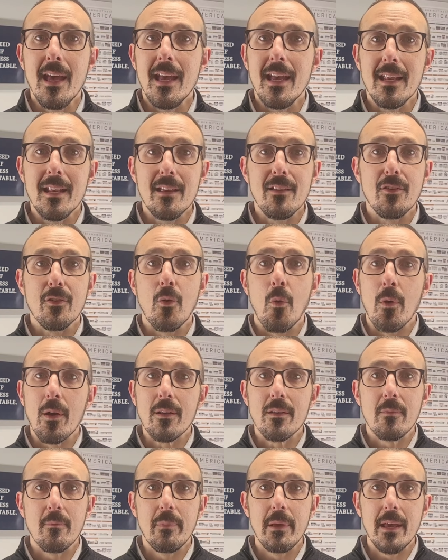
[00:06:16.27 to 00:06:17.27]
it is
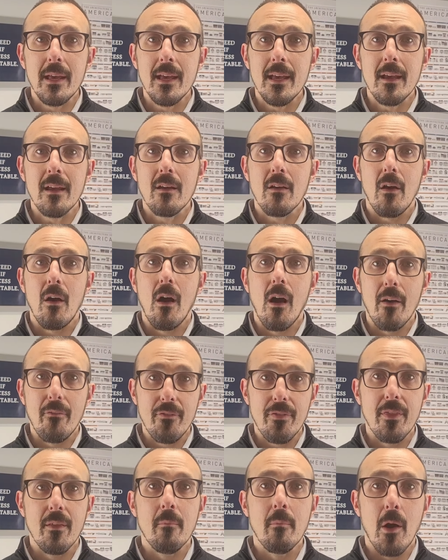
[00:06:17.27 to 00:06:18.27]
going to be
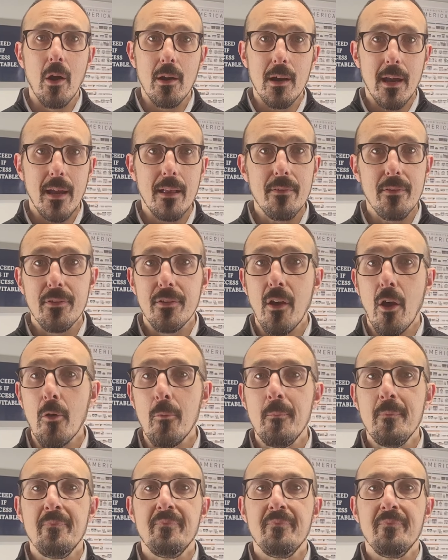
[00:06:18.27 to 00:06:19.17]
off the market. So